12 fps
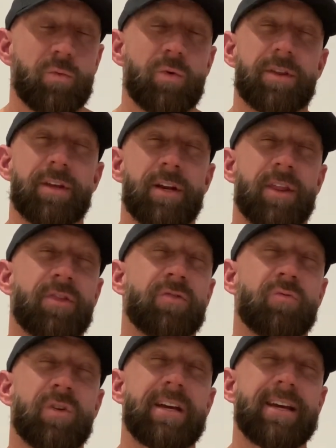within
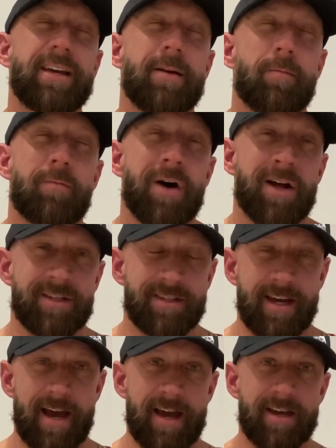3 months,
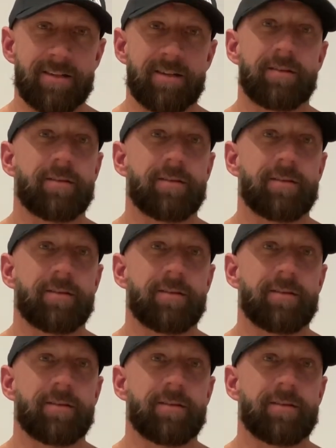guys.